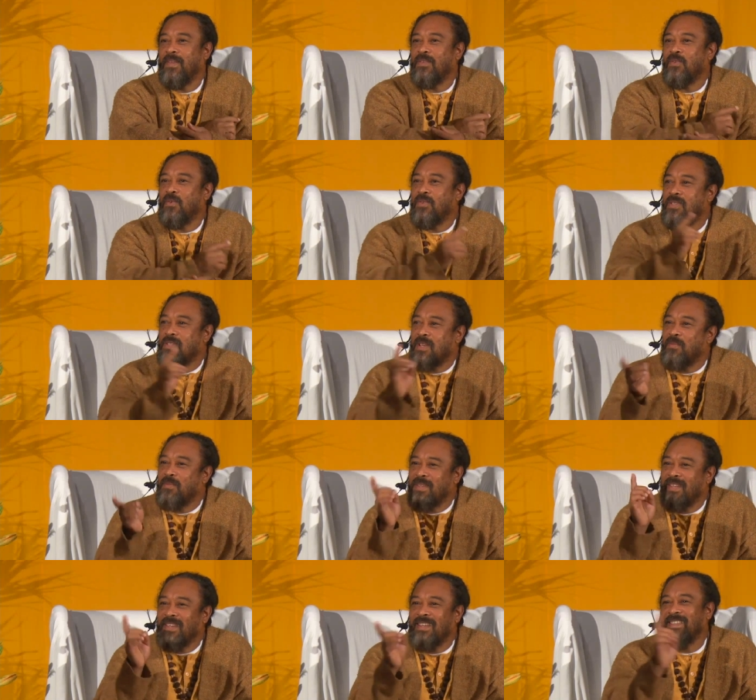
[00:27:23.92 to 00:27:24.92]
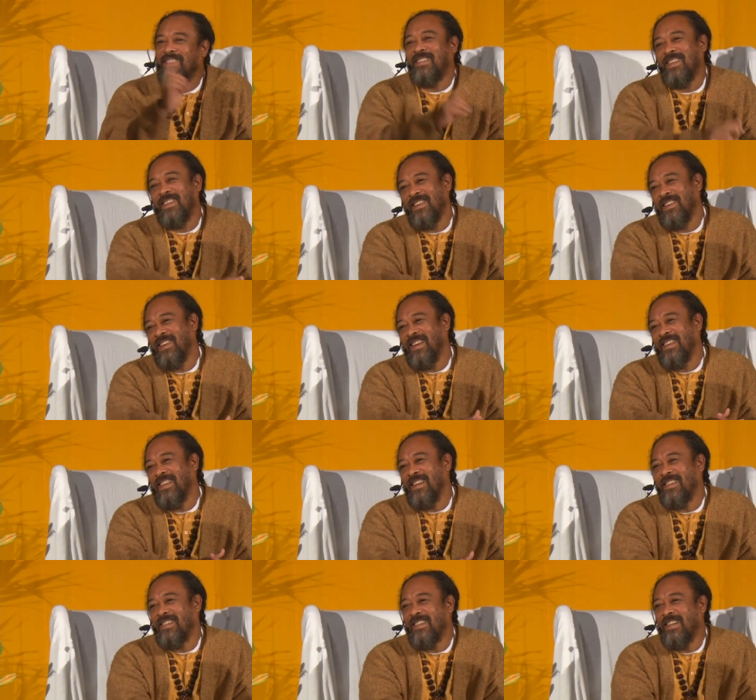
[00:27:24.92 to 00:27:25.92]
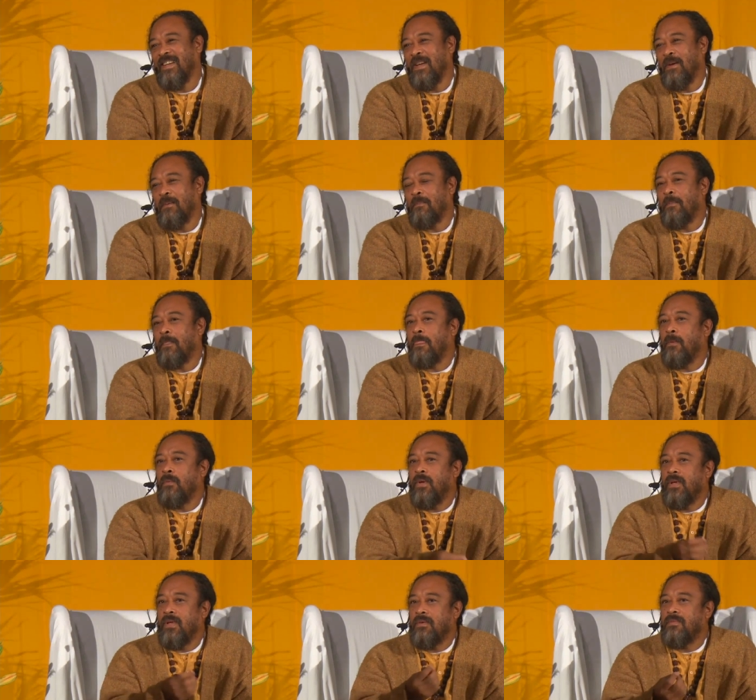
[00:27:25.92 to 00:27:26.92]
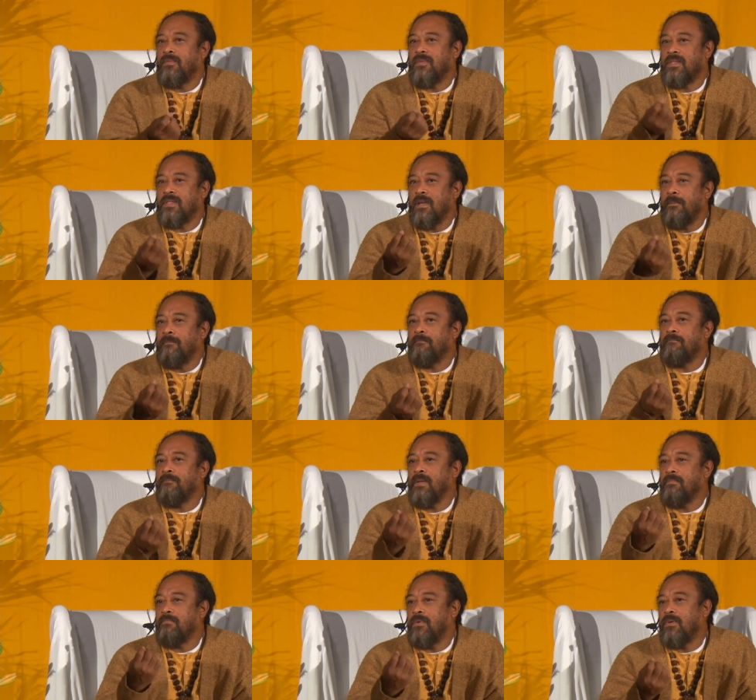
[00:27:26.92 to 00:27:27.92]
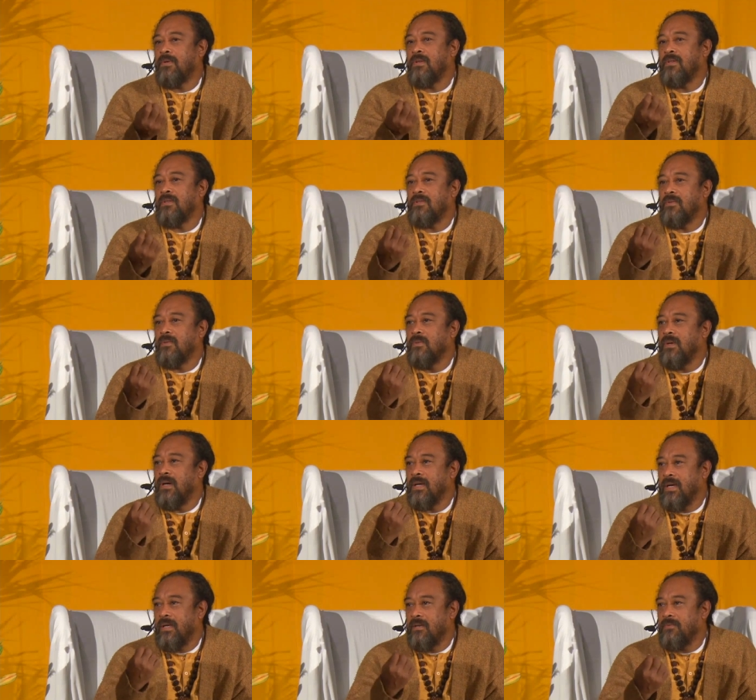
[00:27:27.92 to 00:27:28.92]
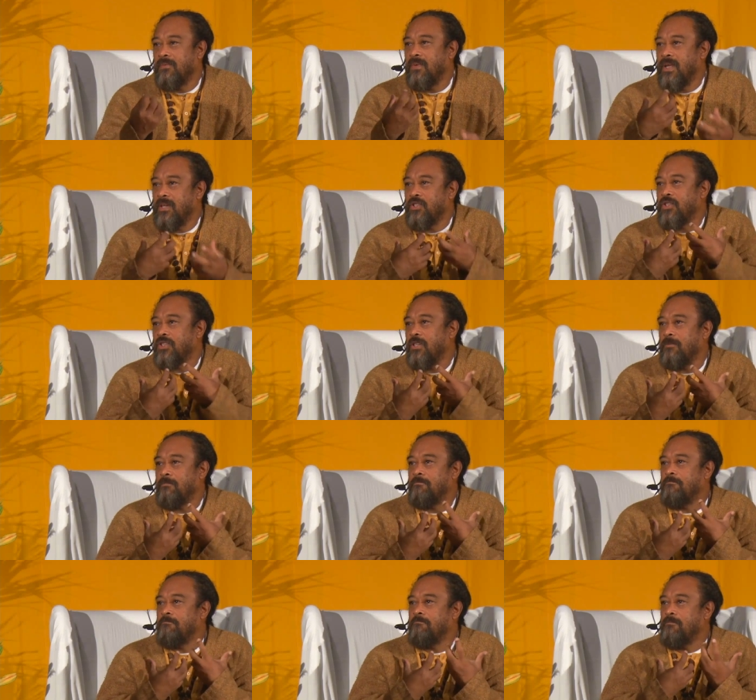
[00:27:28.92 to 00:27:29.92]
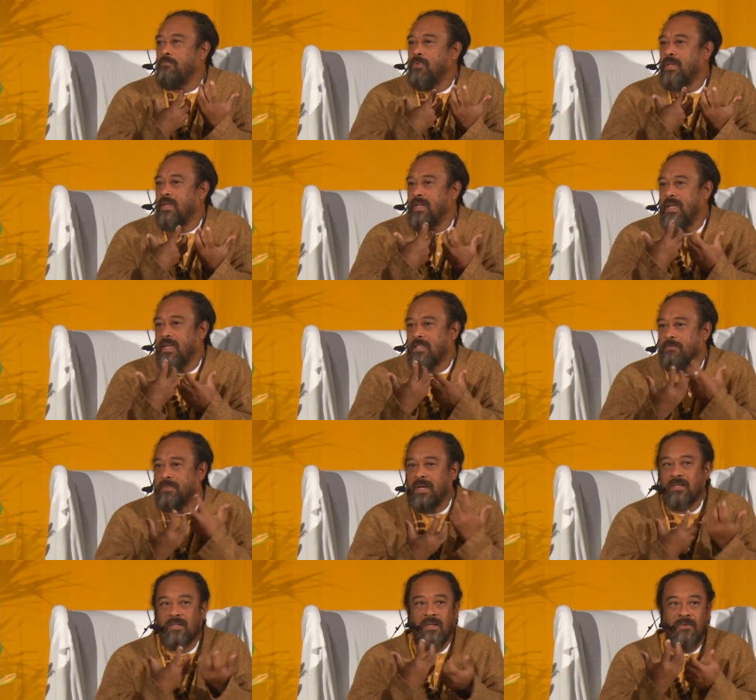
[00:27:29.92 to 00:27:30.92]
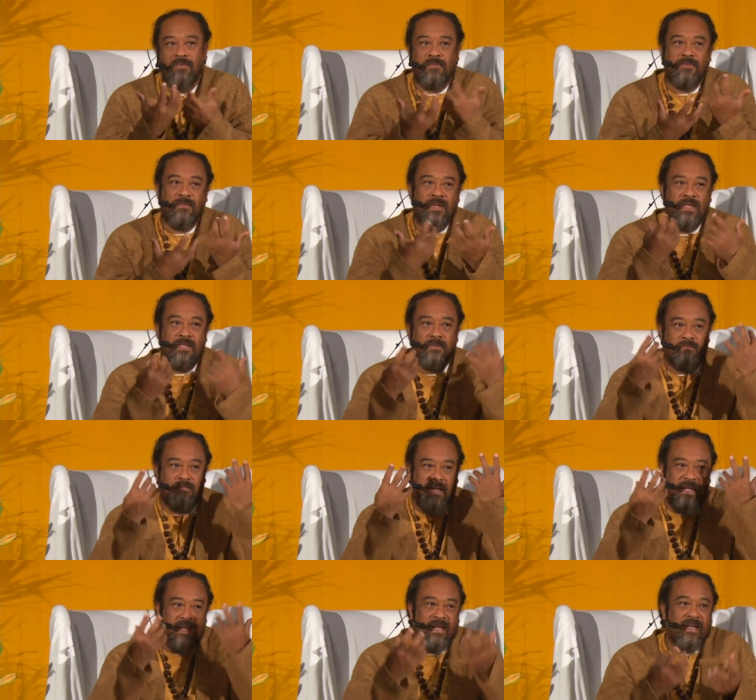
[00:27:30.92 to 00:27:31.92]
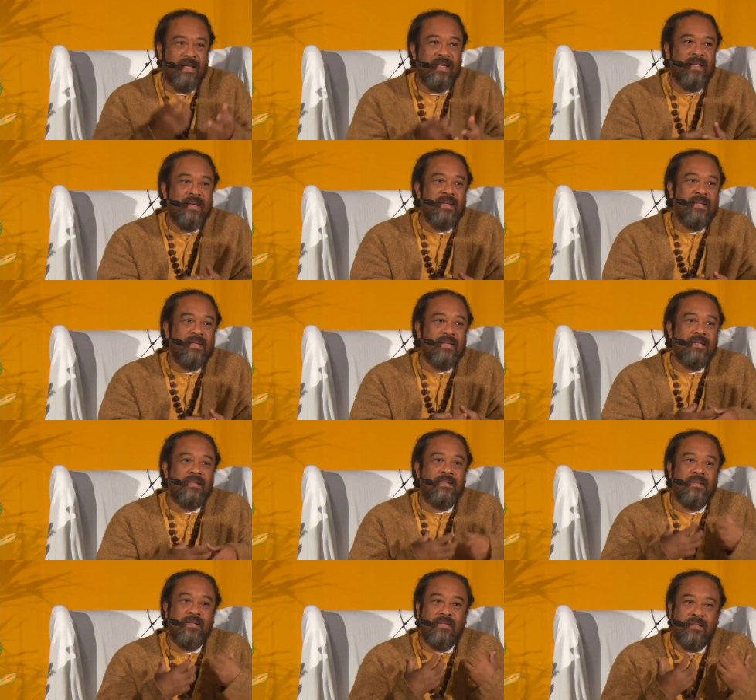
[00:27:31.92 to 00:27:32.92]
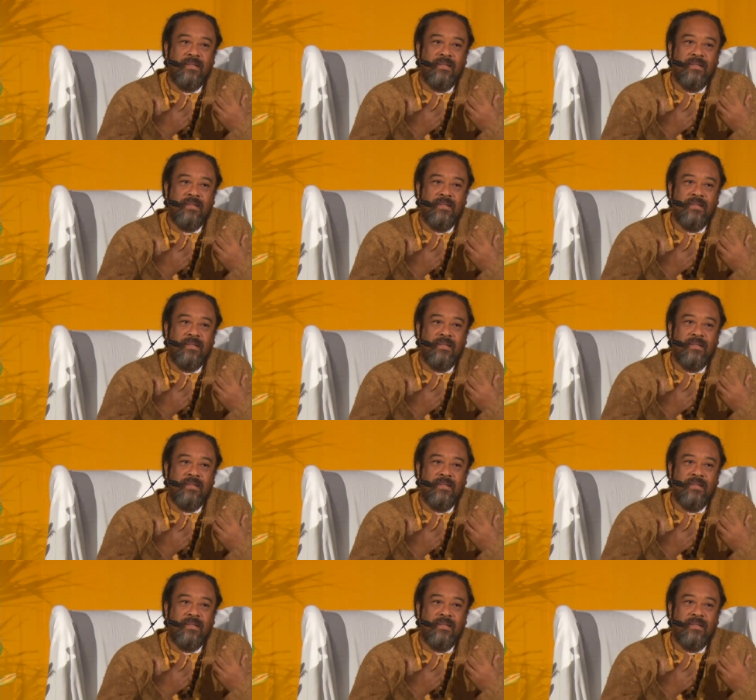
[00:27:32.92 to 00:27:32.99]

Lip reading: So something is there like that. We give some importance to a kind of relationship with an aspect of this play that